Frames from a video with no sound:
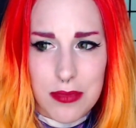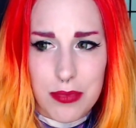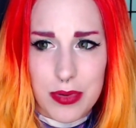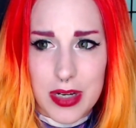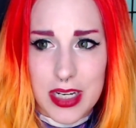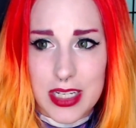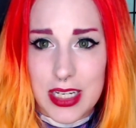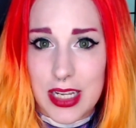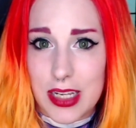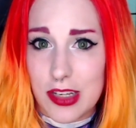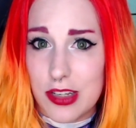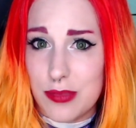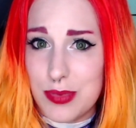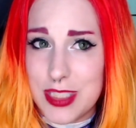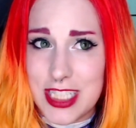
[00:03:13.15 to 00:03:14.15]
but it
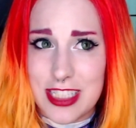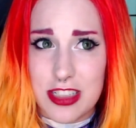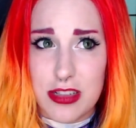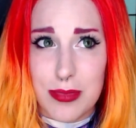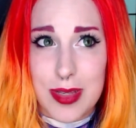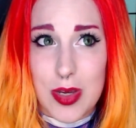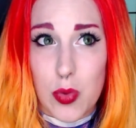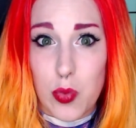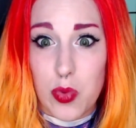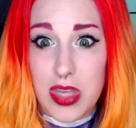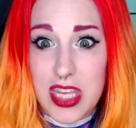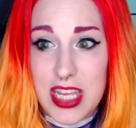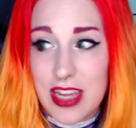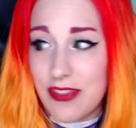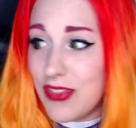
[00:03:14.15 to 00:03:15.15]
could potentially be a
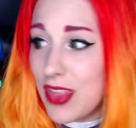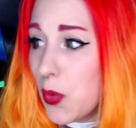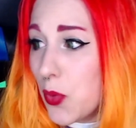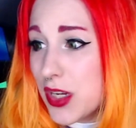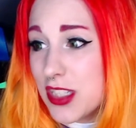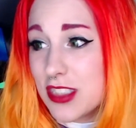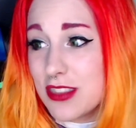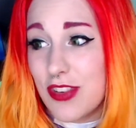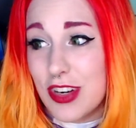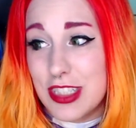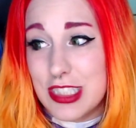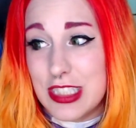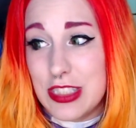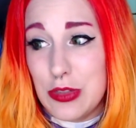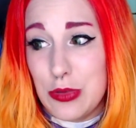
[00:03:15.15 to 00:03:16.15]
week if they went as far
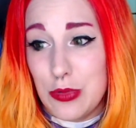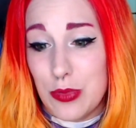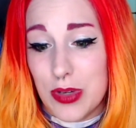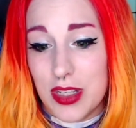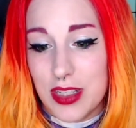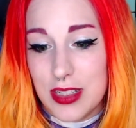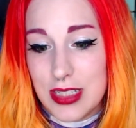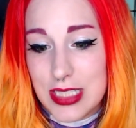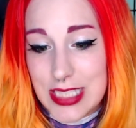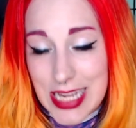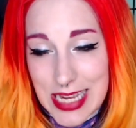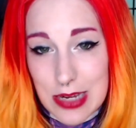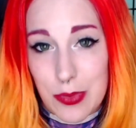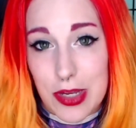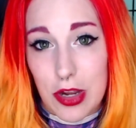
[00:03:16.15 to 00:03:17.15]
as to
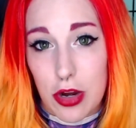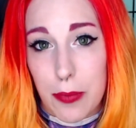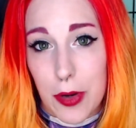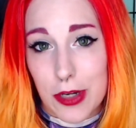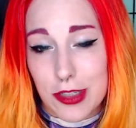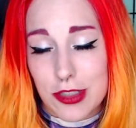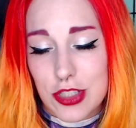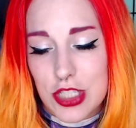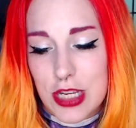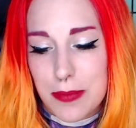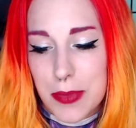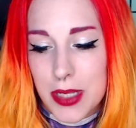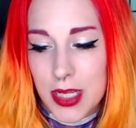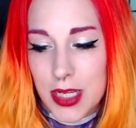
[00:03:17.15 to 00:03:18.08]
take away her partnership.